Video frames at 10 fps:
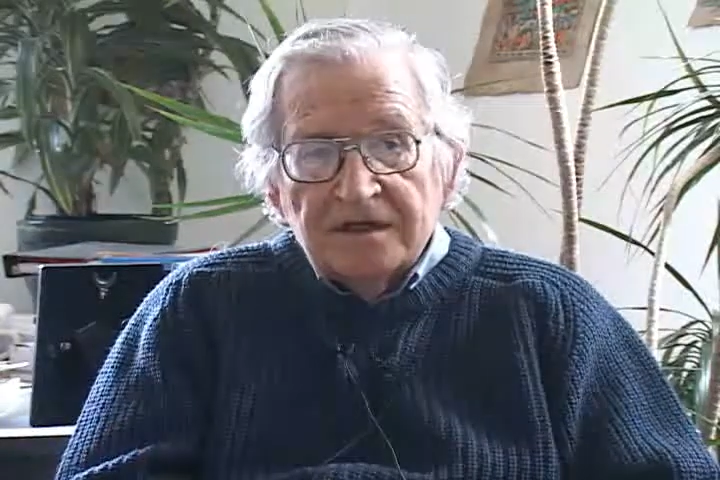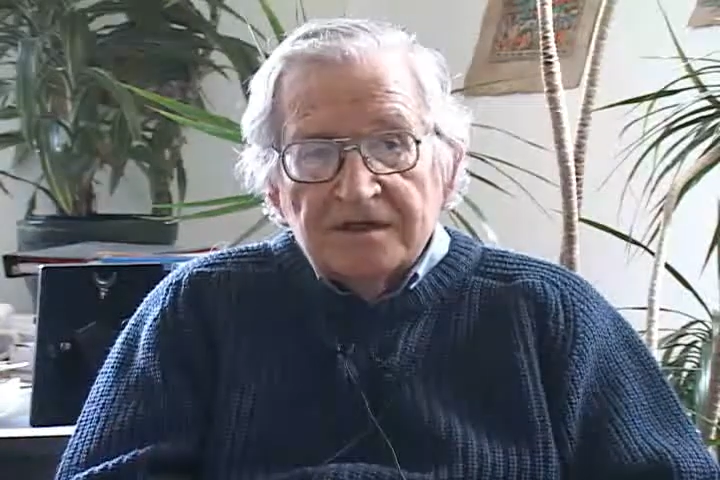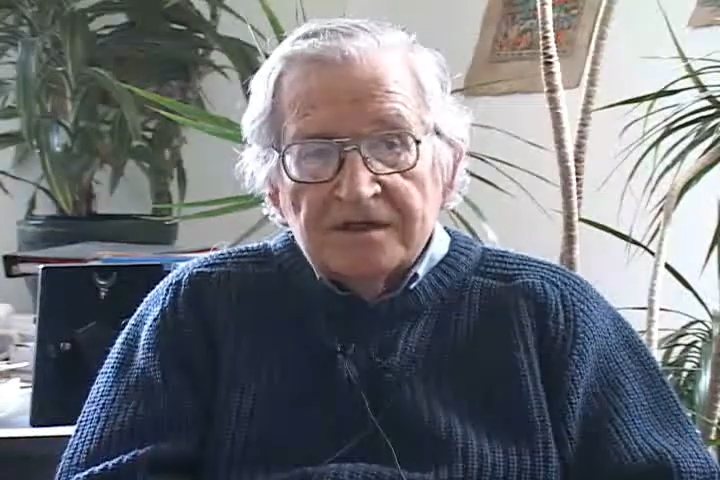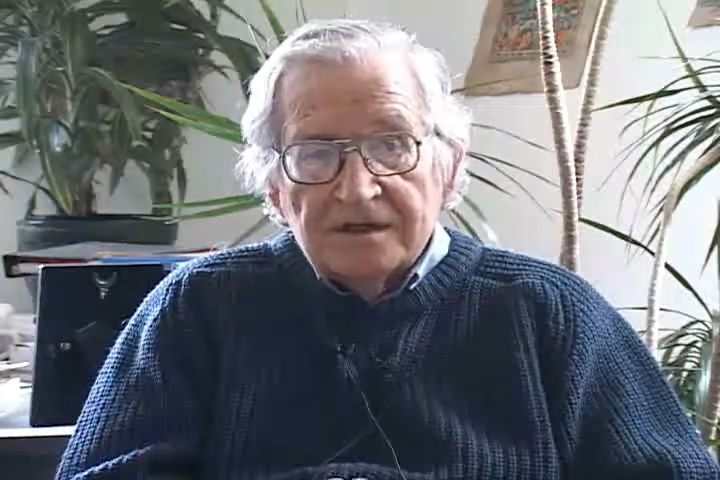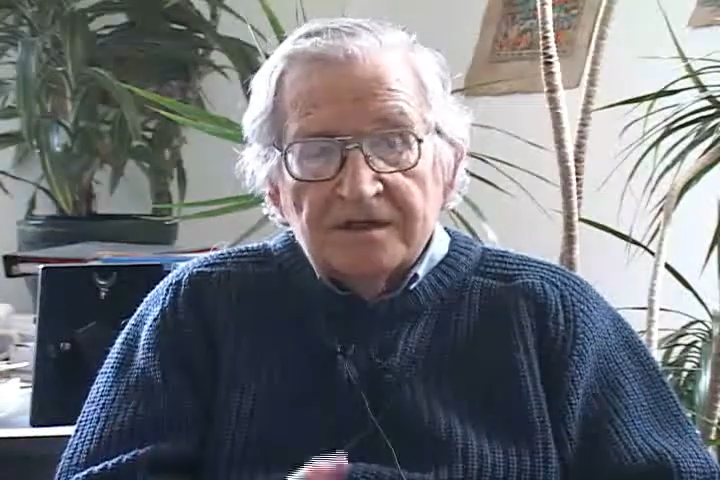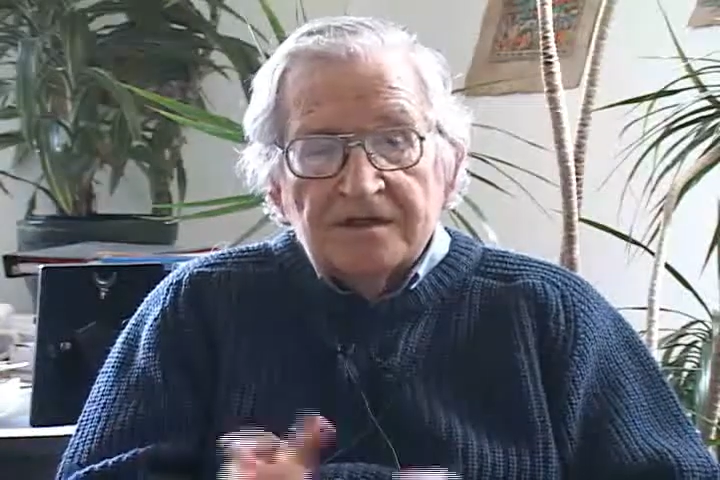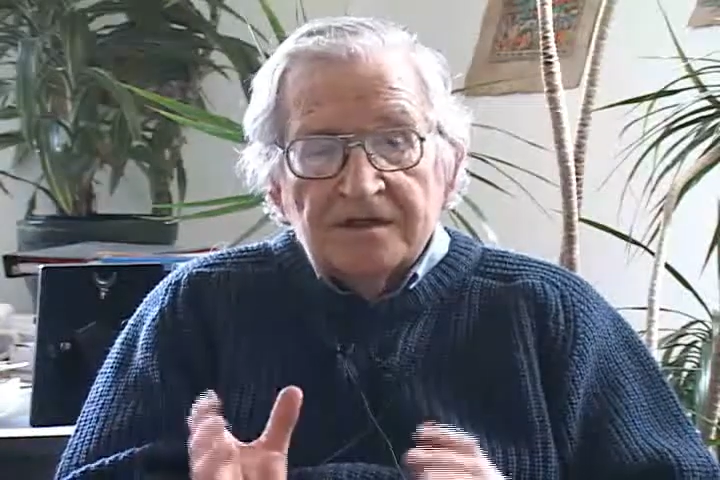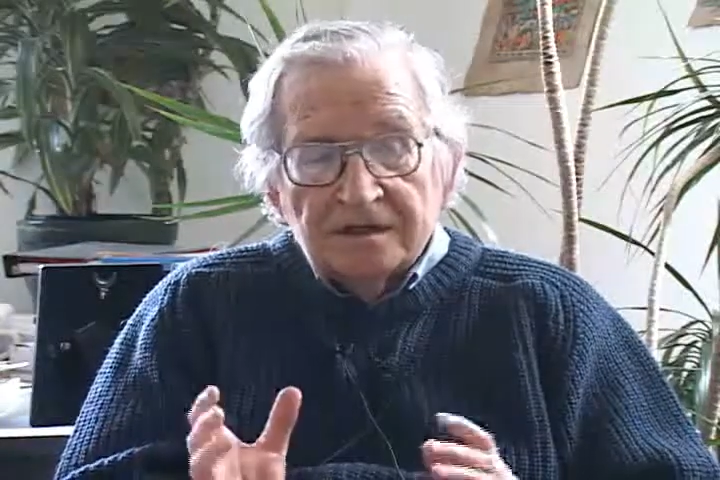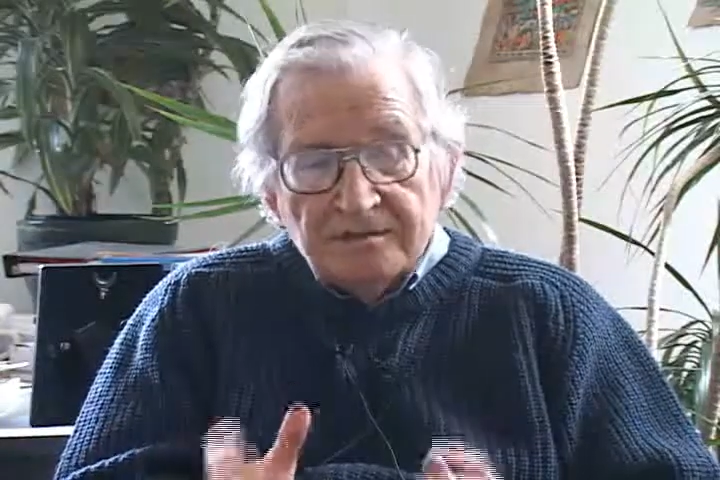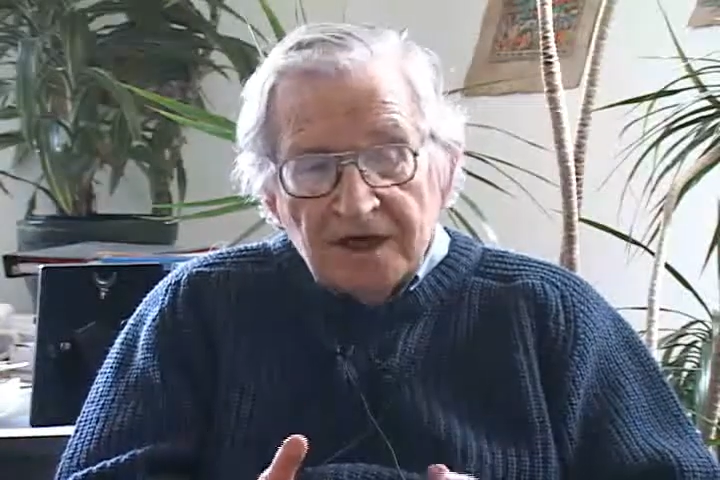is that
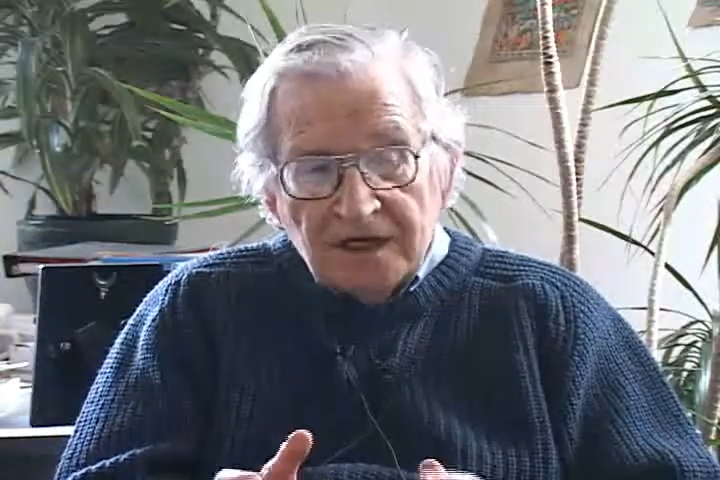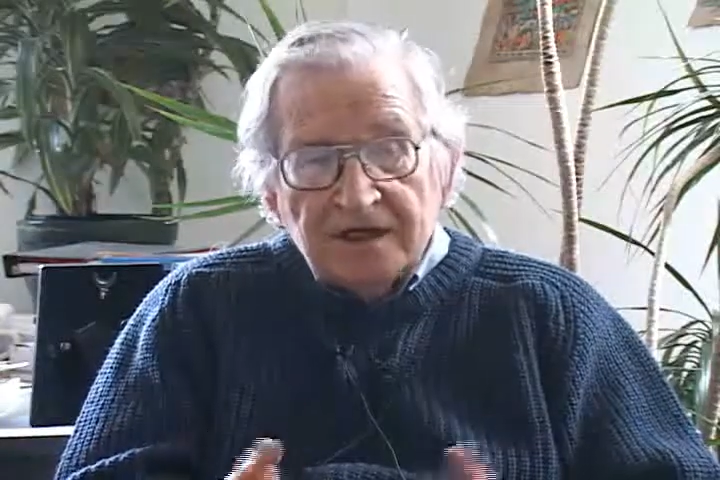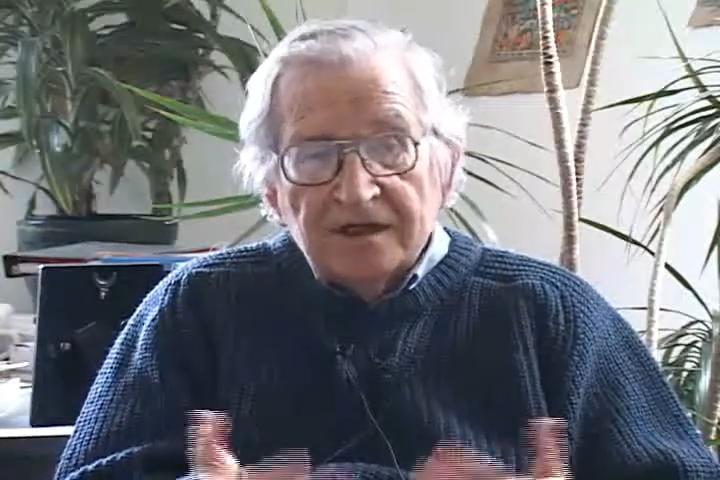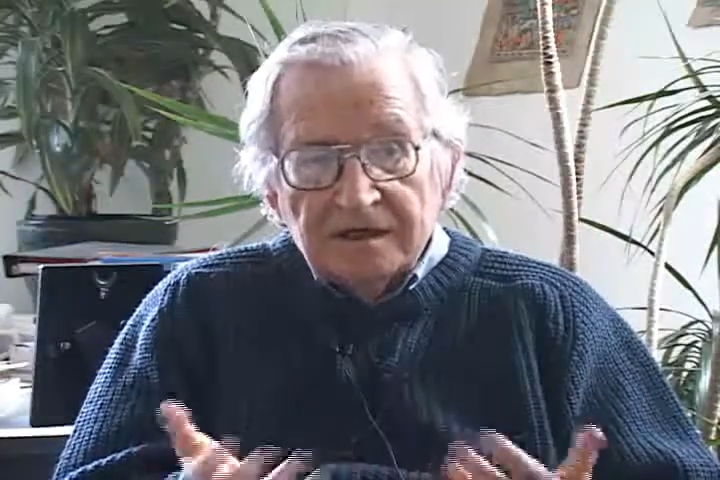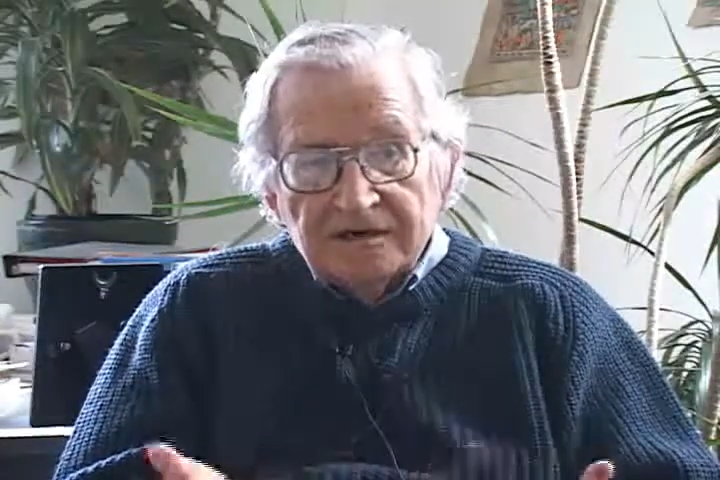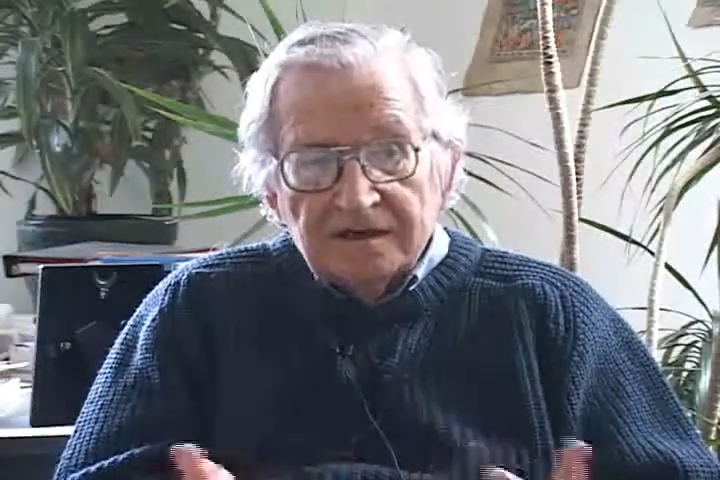Maliki,